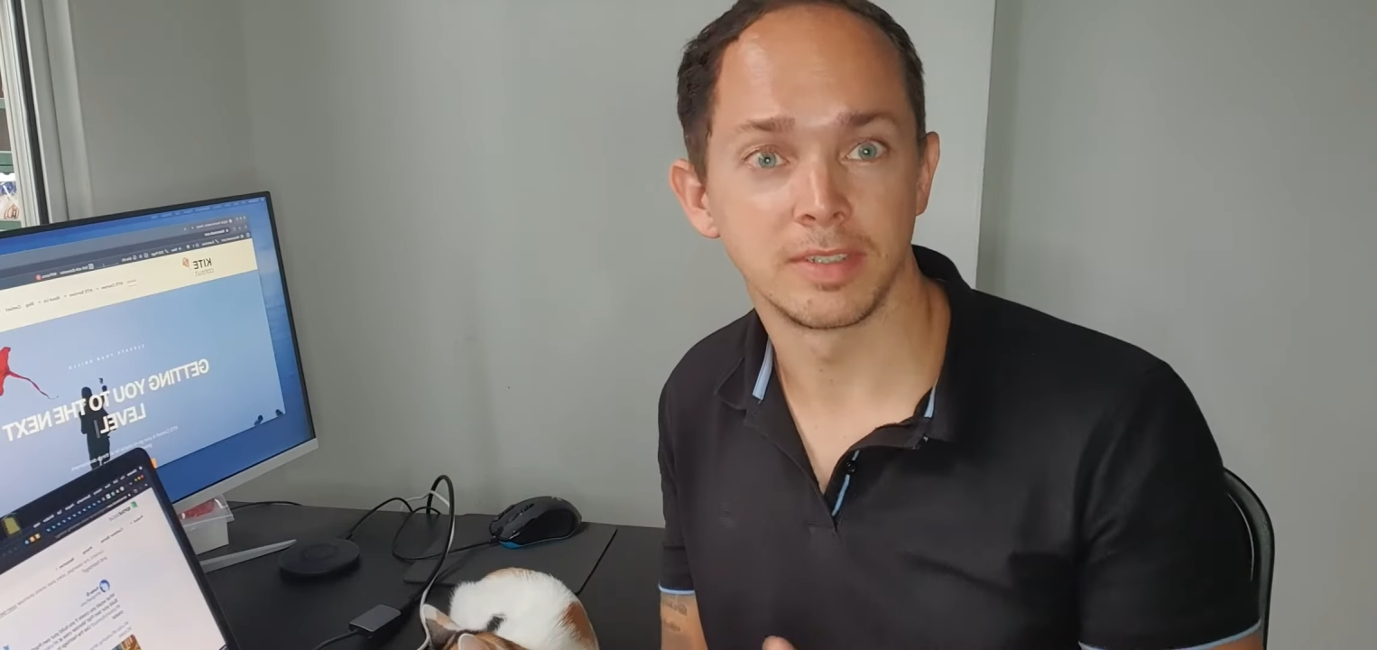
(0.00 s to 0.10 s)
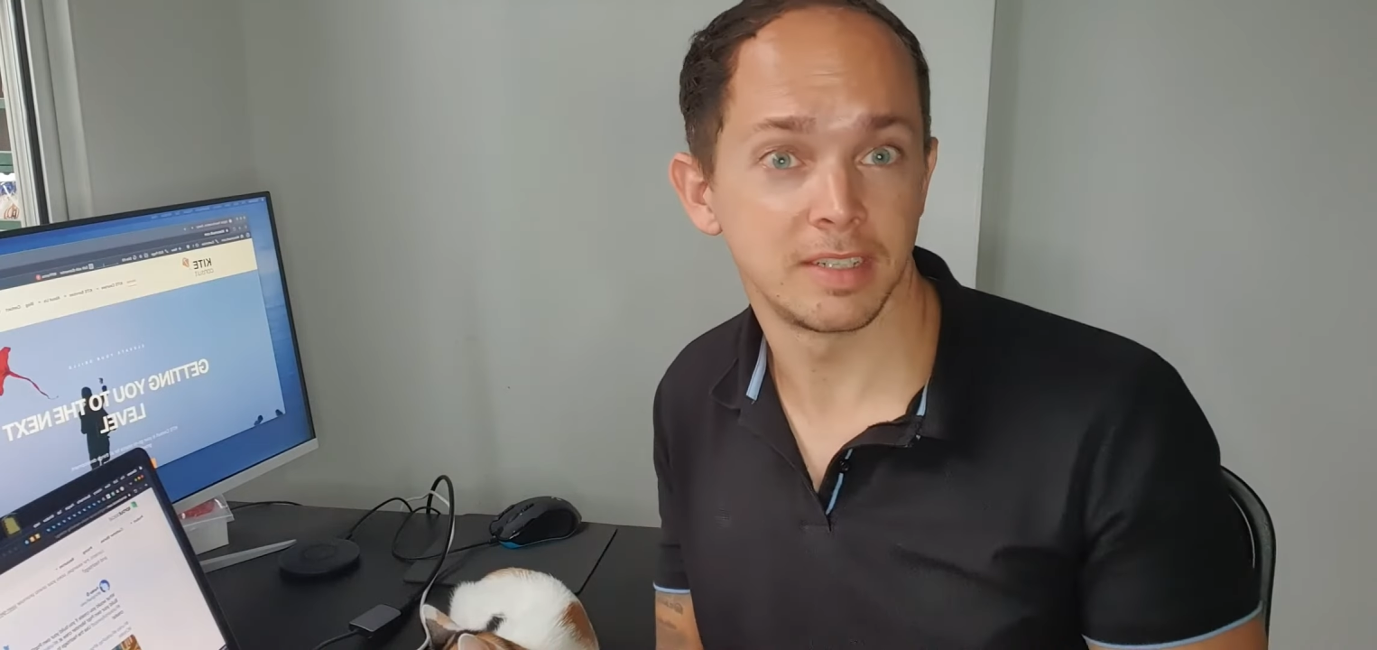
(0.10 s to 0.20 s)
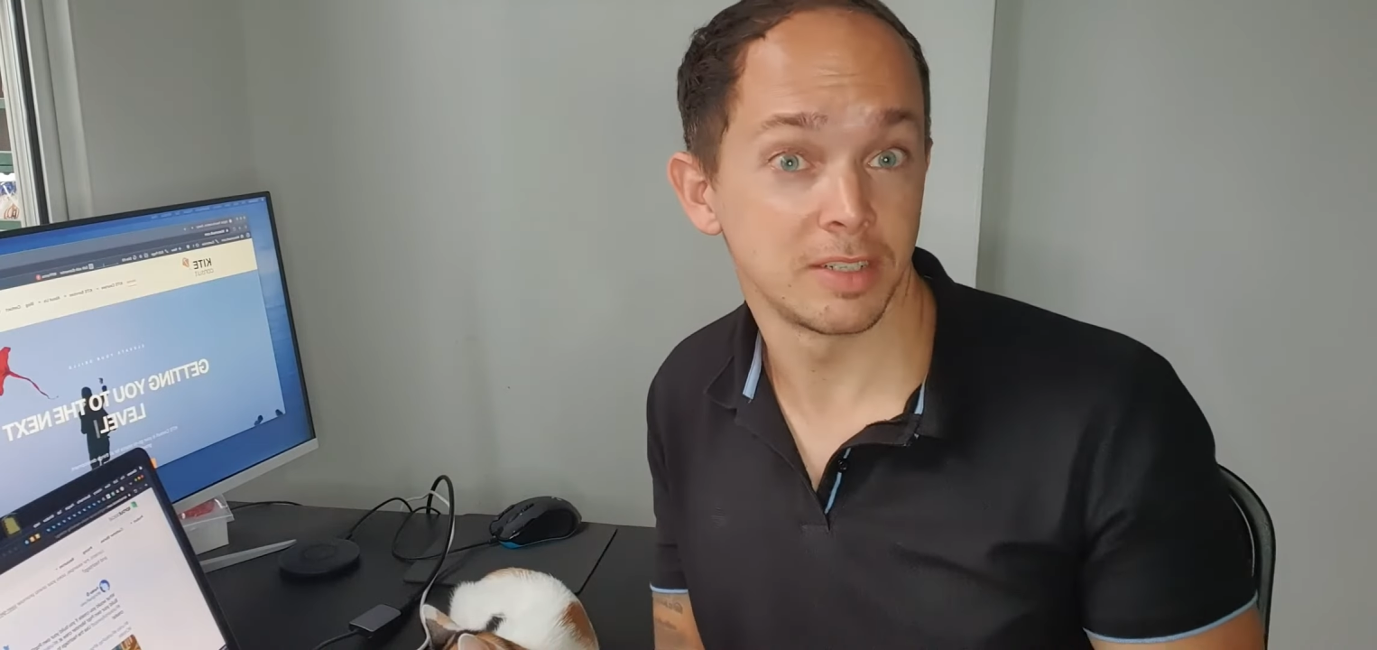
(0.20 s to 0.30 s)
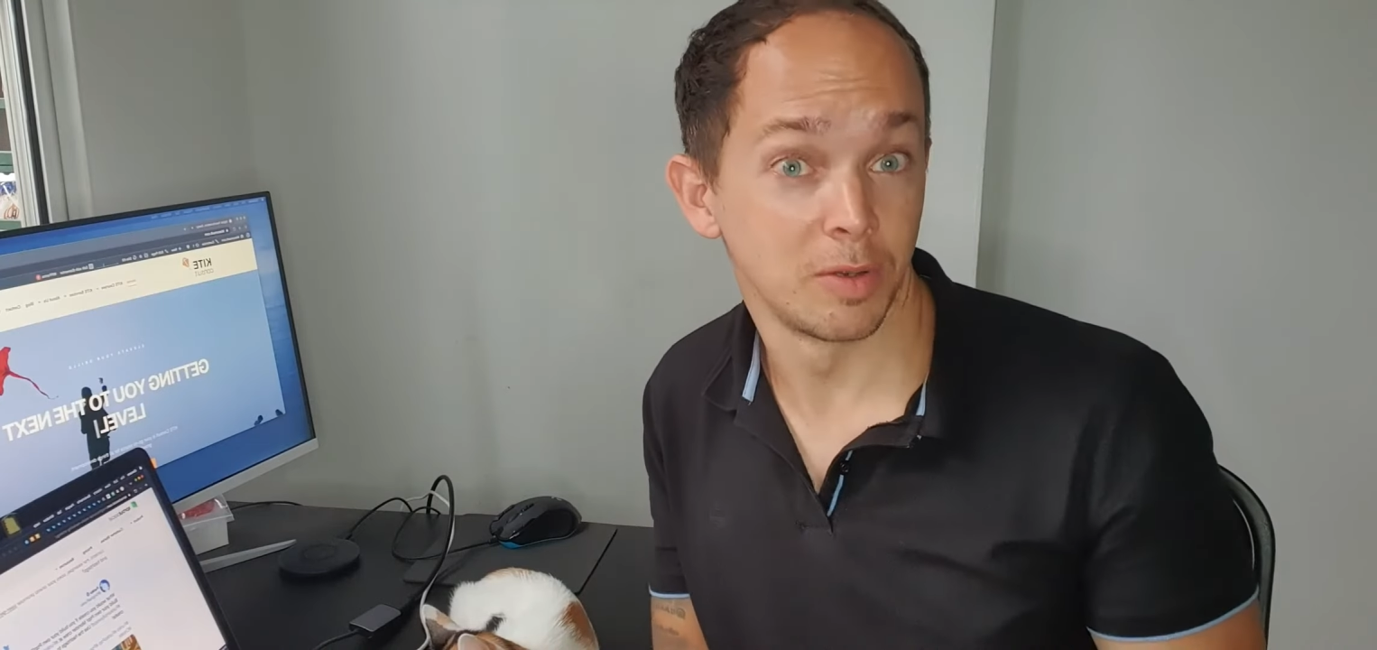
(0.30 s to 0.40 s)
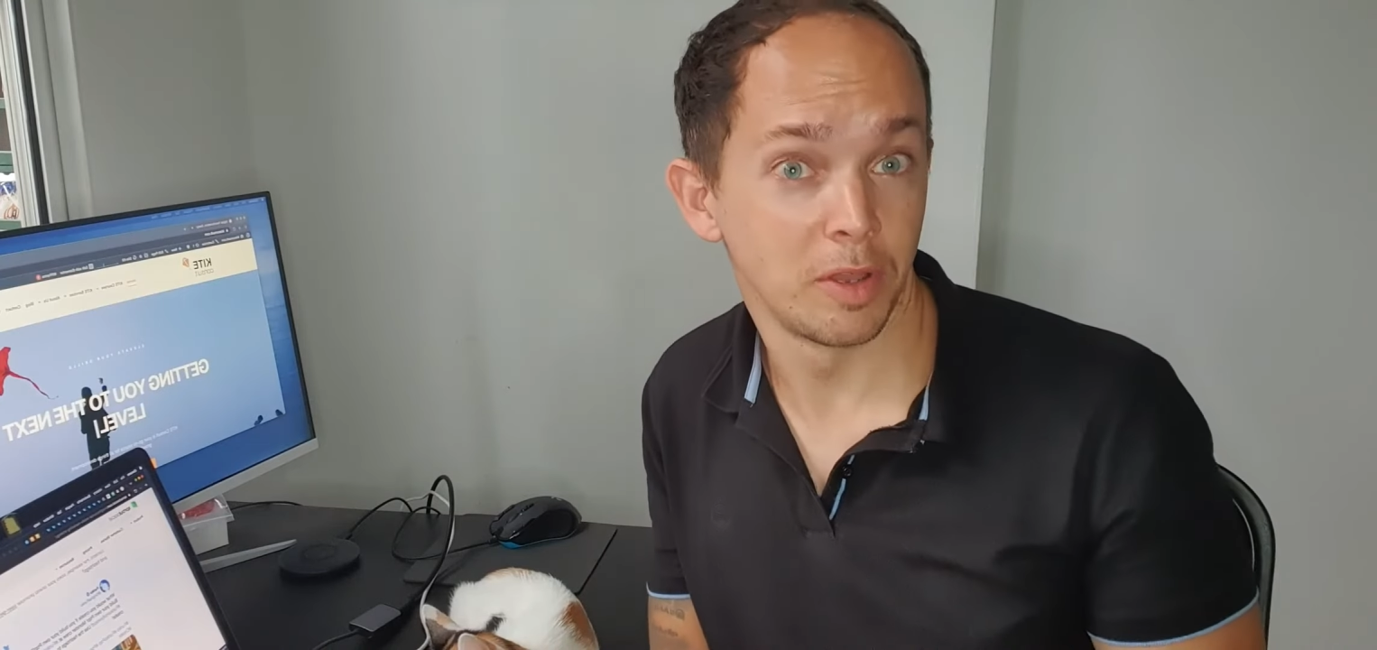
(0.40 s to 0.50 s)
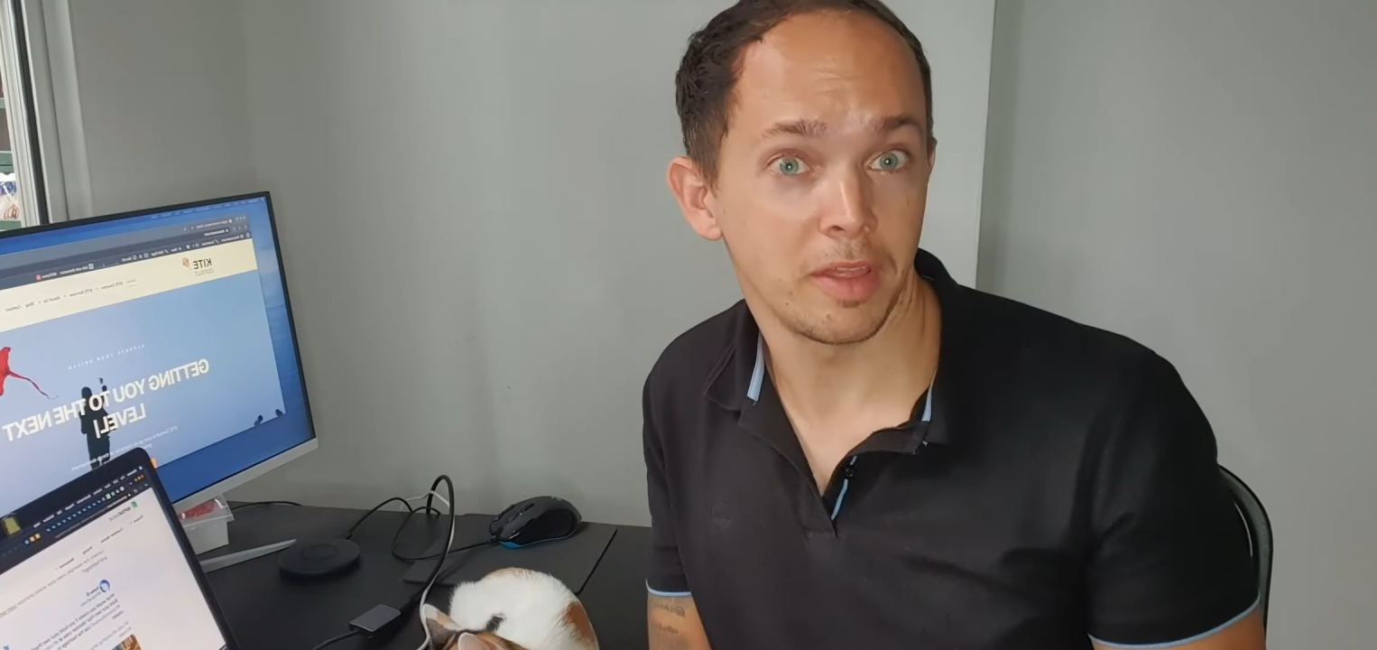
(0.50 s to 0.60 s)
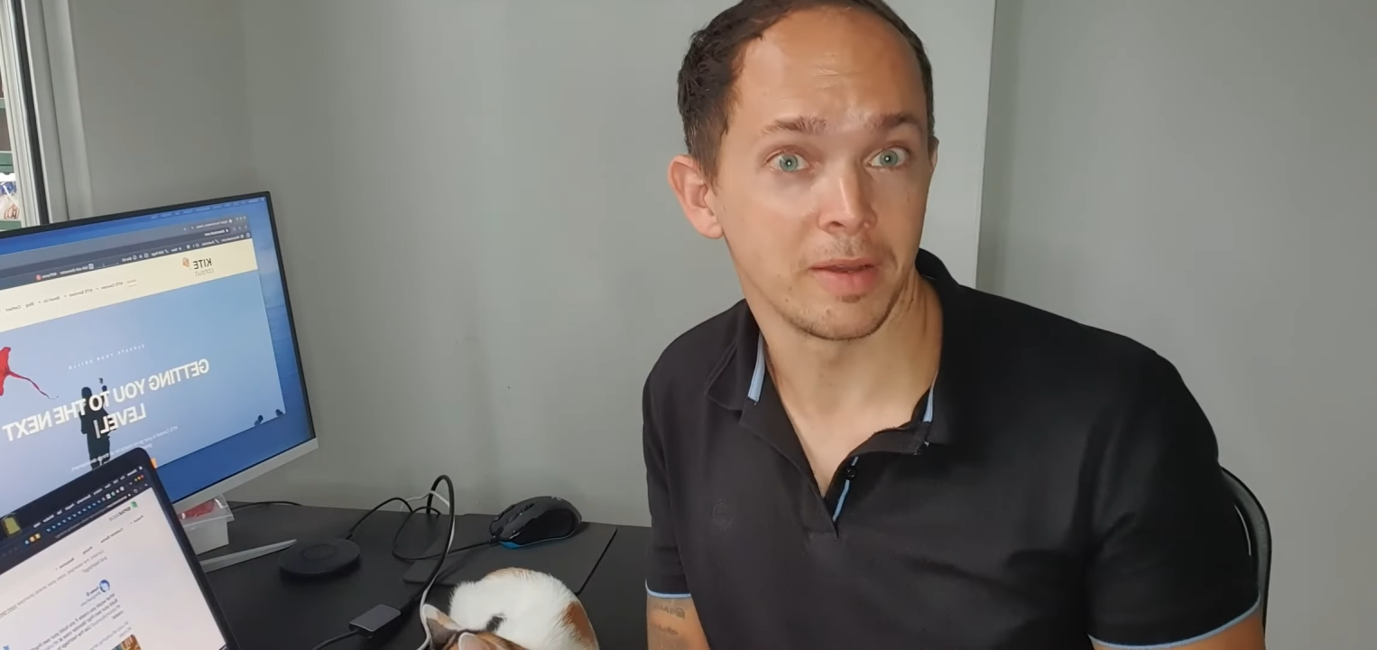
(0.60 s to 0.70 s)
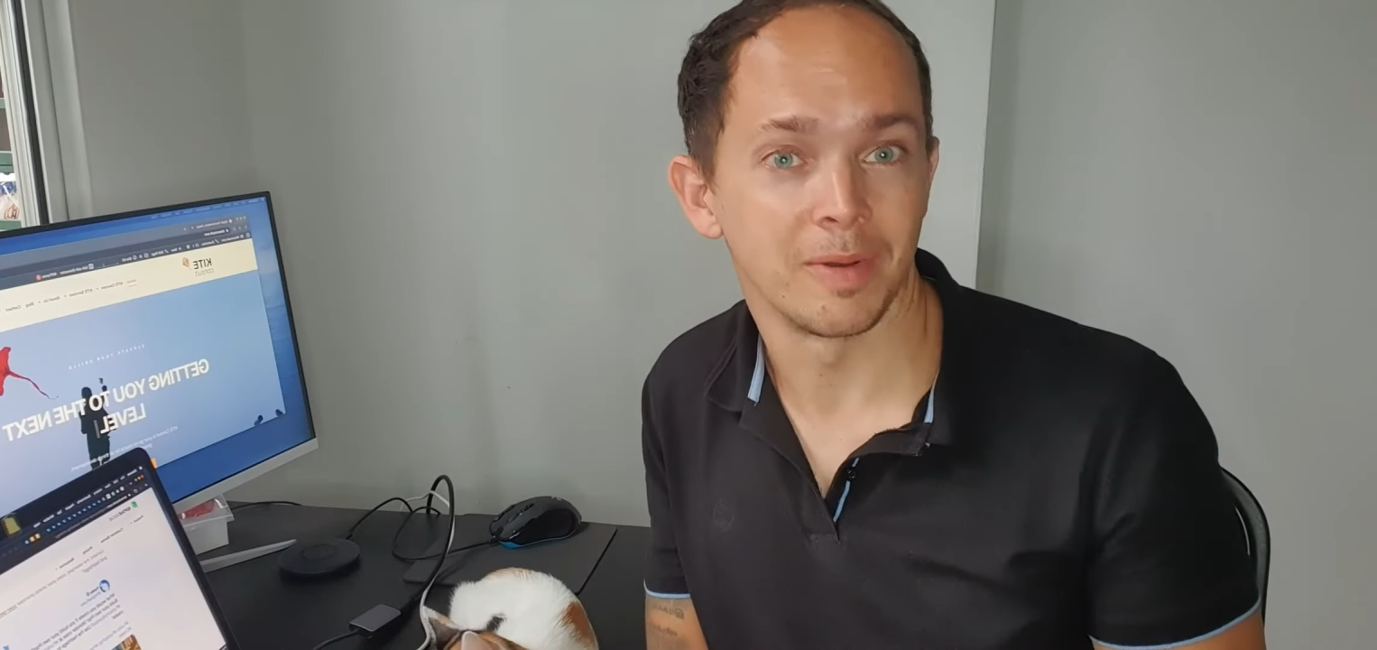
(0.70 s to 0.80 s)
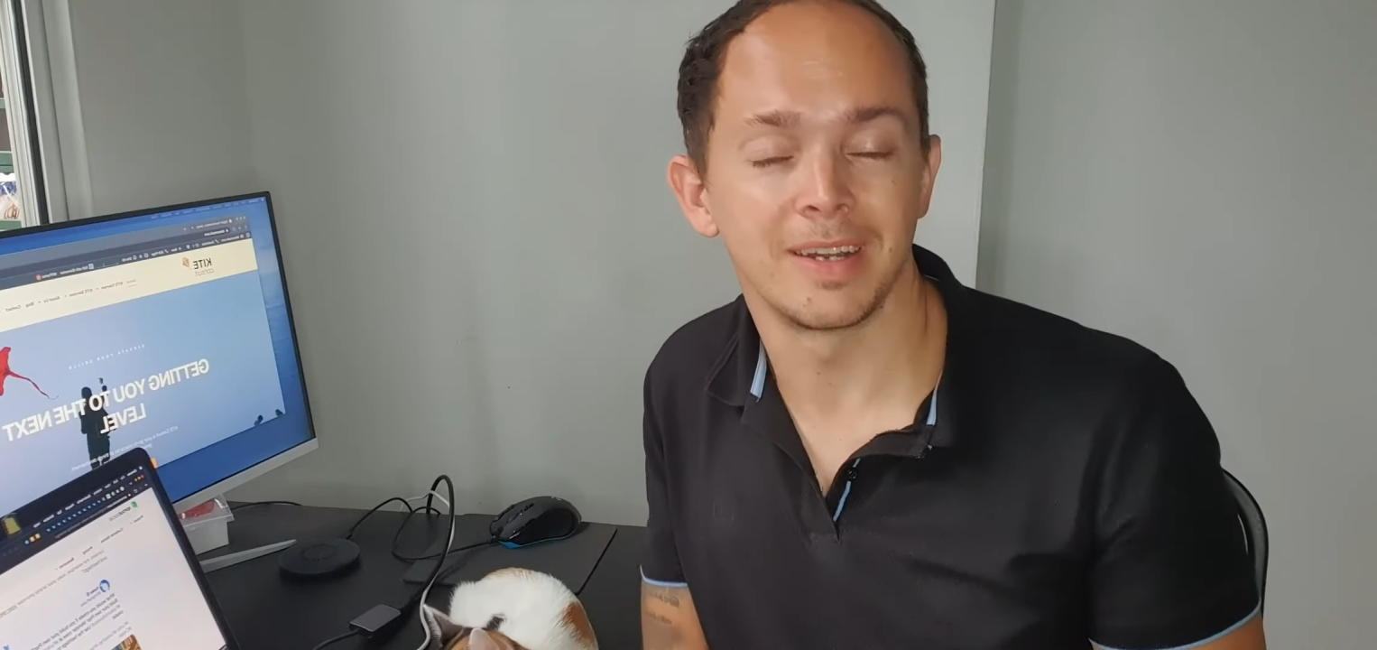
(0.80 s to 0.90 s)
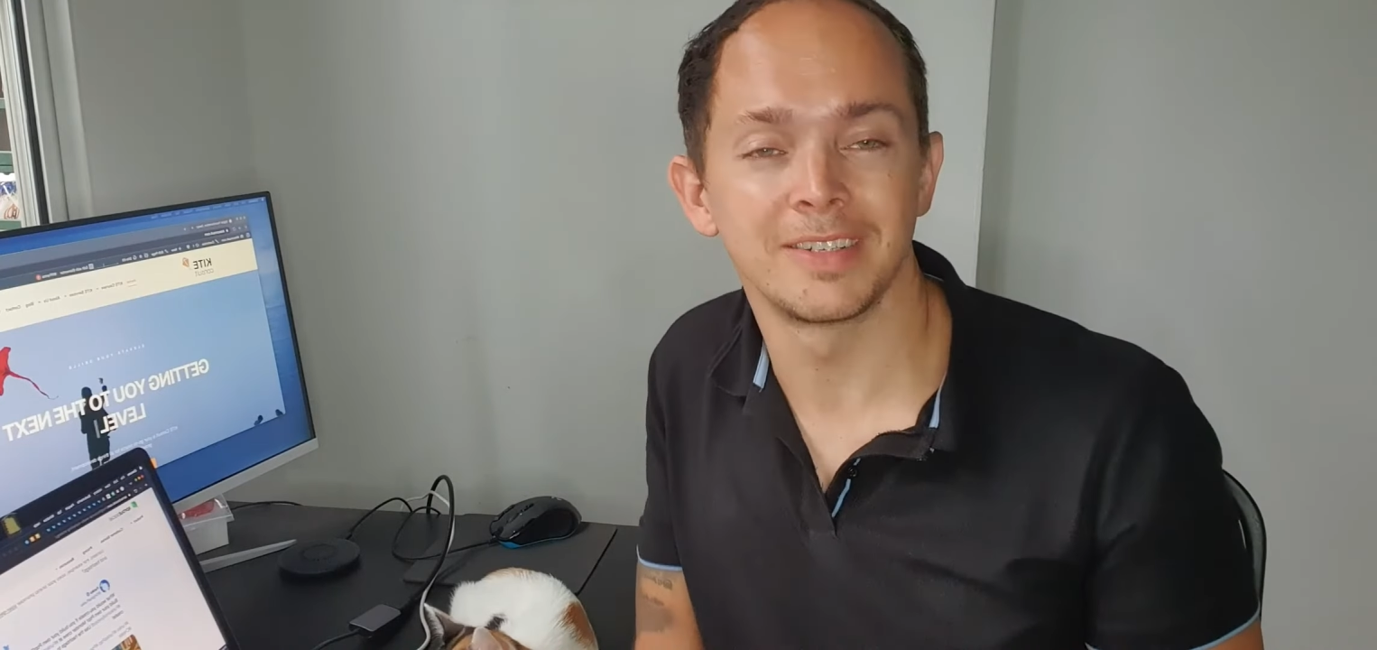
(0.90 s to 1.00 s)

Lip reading: and that's a good thing, right?